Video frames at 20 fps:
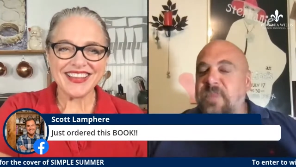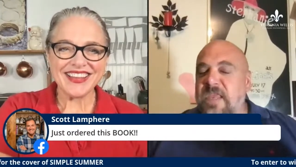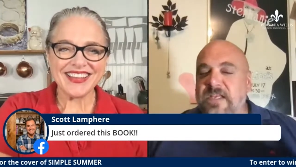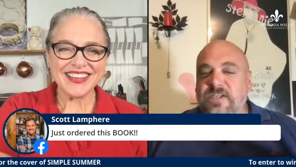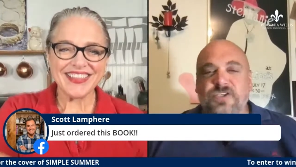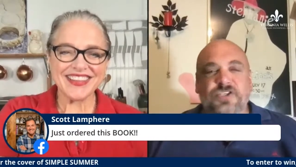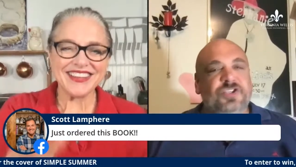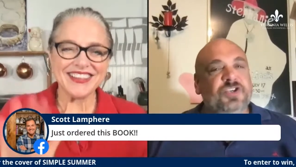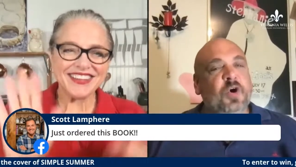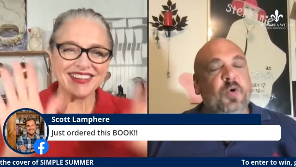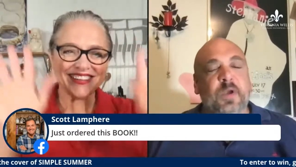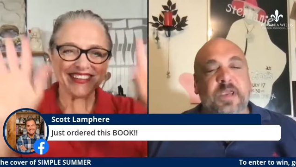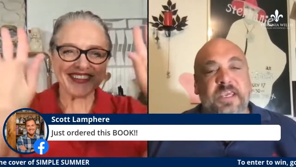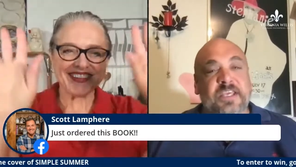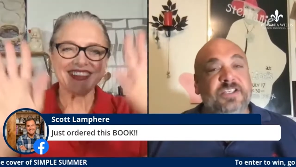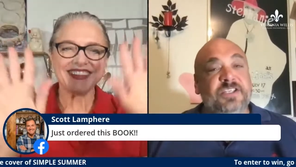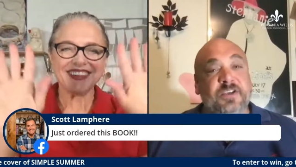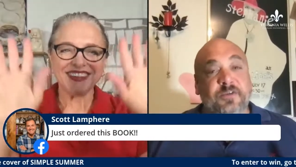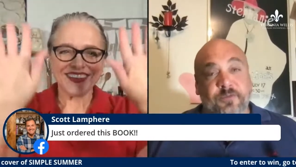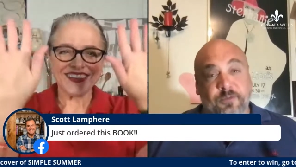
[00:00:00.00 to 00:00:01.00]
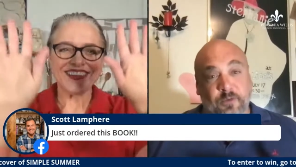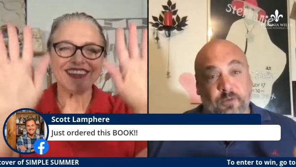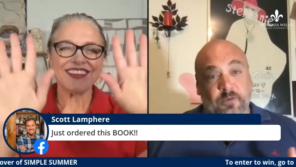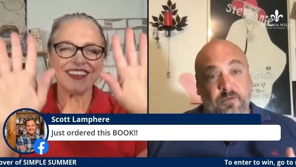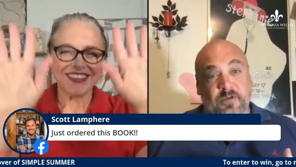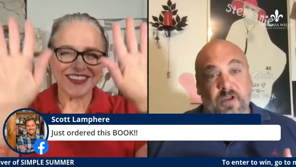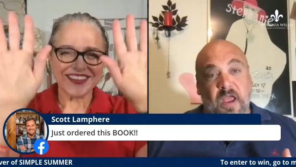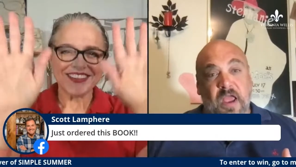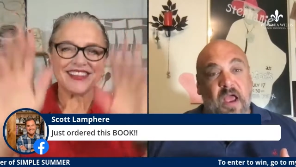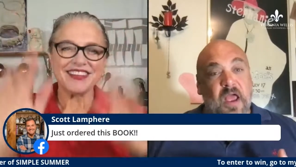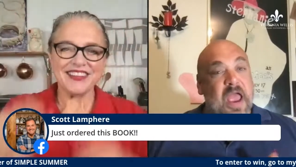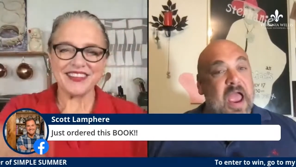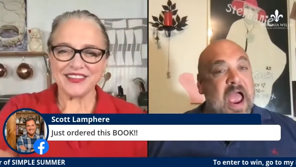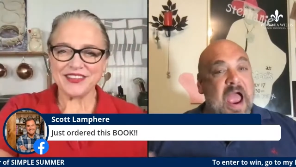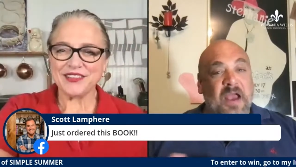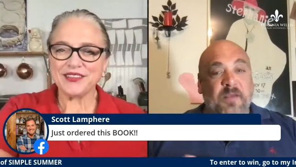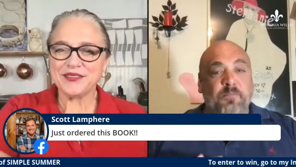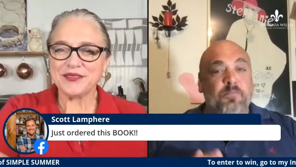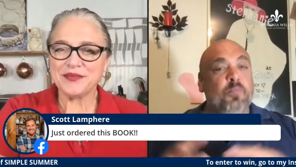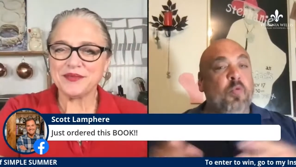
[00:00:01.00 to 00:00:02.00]
Speaker 1: It's so easy for
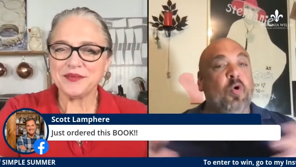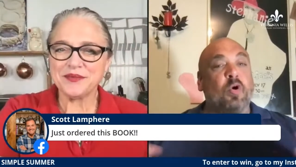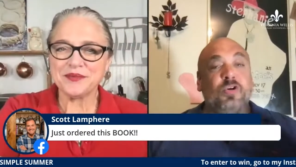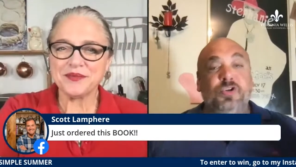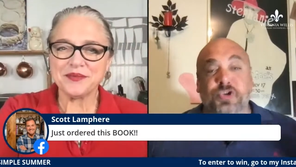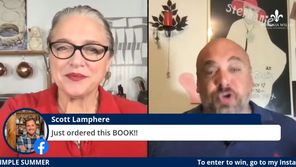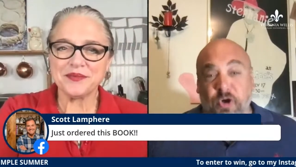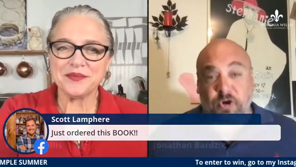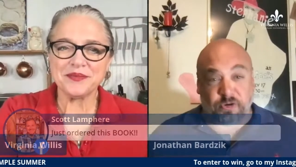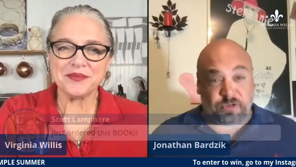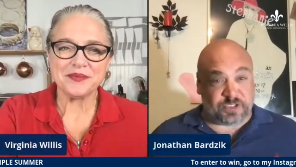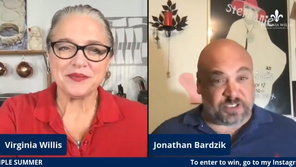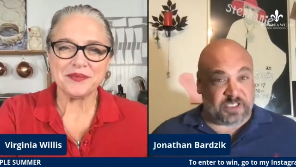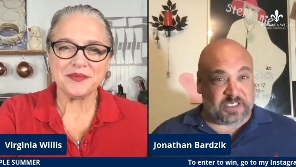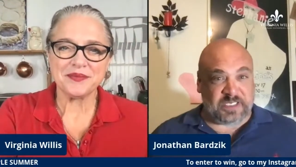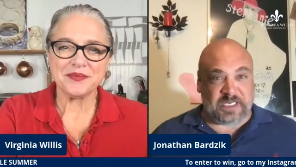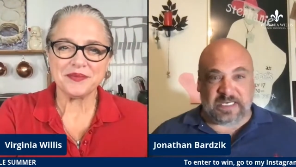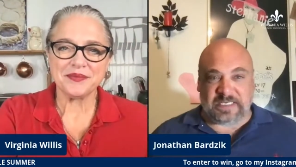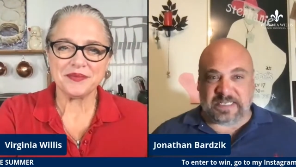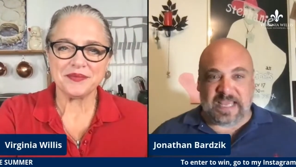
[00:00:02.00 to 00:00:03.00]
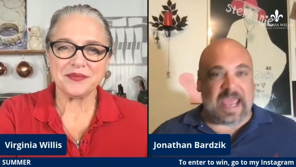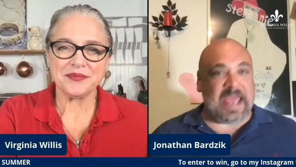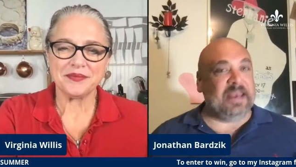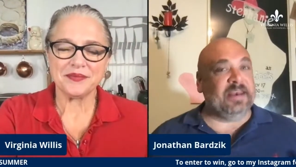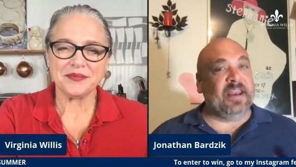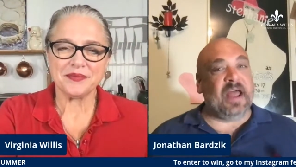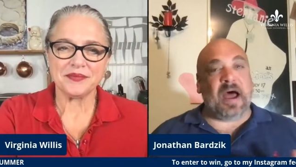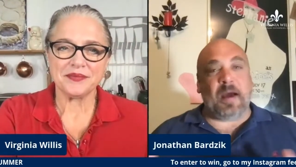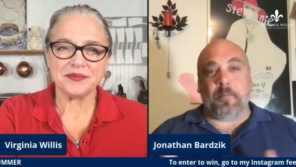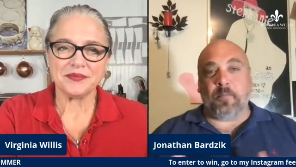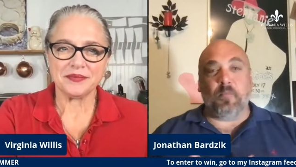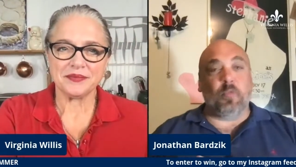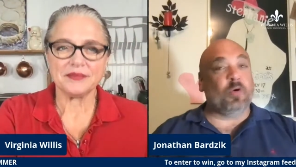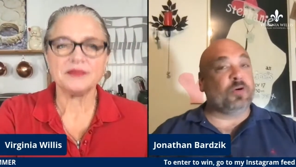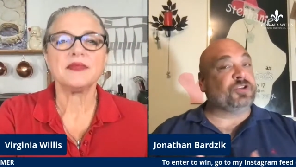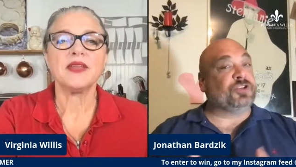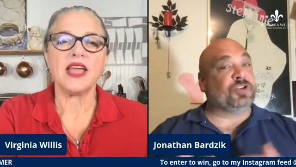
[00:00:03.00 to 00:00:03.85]
more sugars than need to end up, more